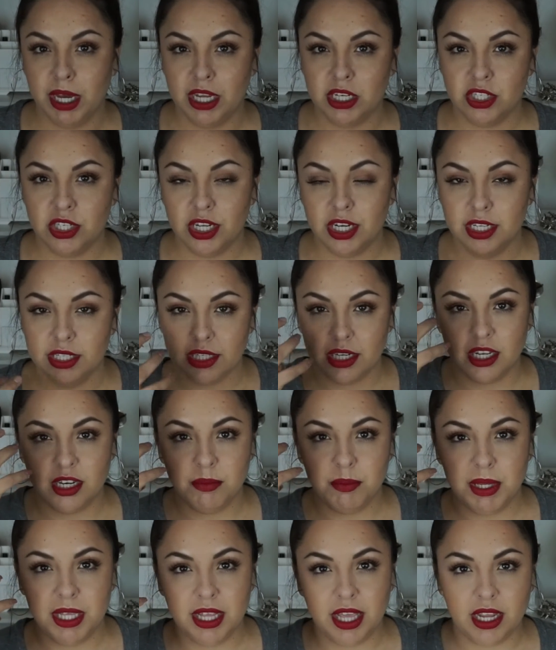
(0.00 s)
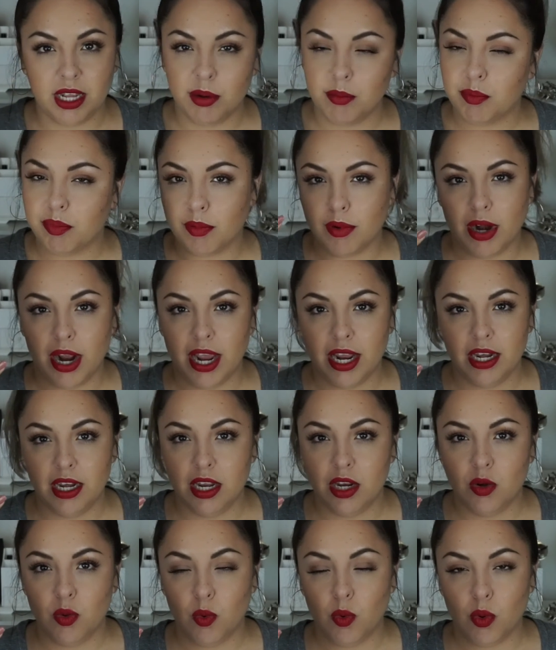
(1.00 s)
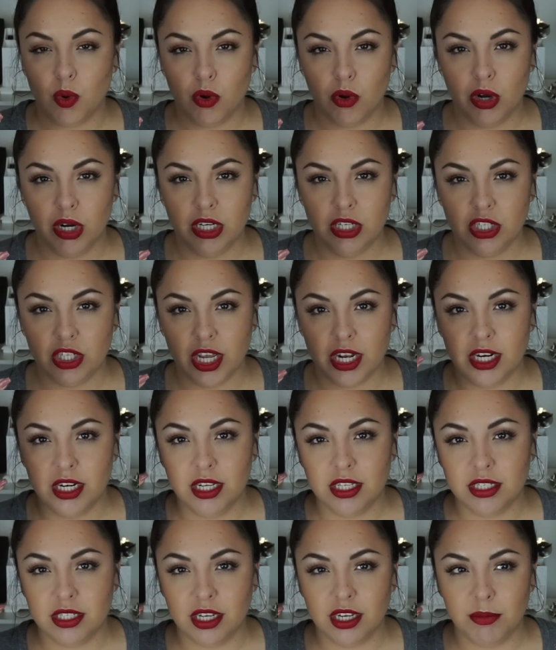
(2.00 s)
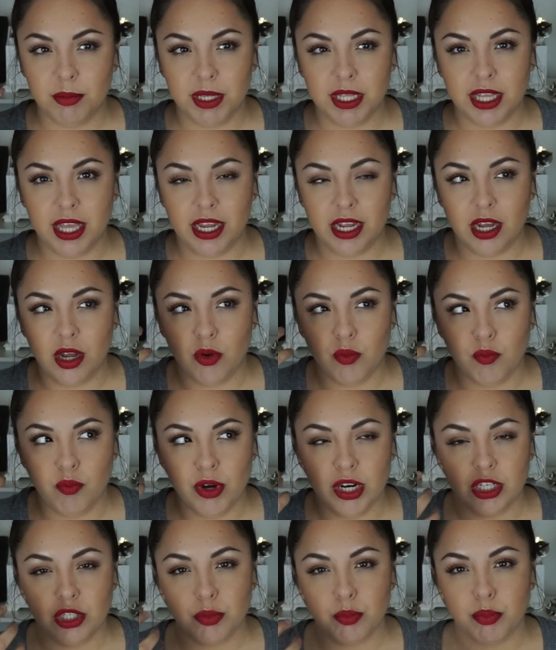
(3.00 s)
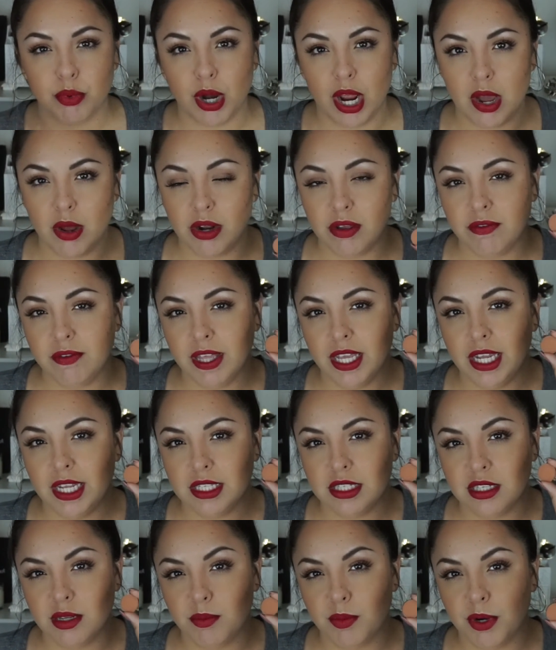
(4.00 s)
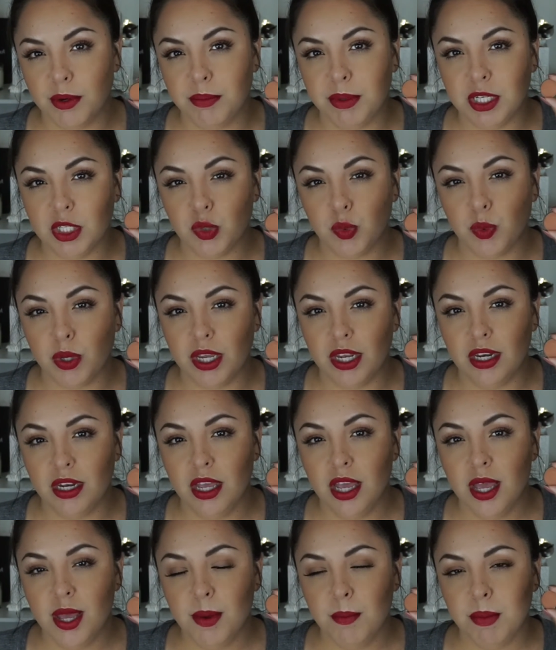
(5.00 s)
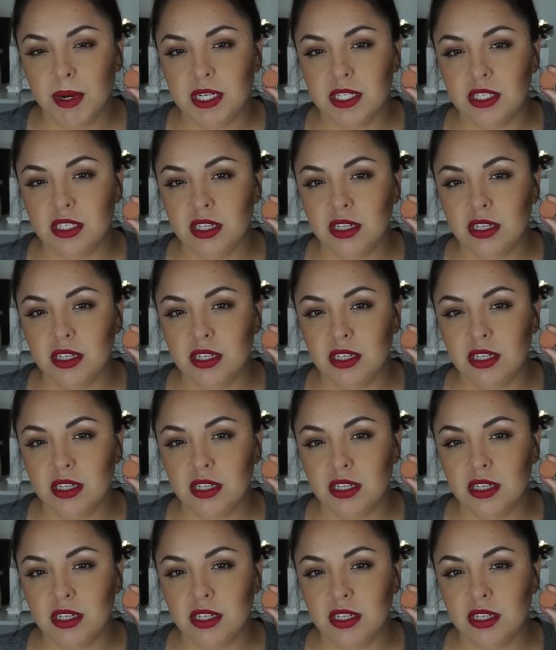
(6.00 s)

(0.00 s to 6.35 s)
much. It isn't gonna be like a brightening orange, and it isn't gonna be like a rich brown. I feel like it's somewhere in between, but it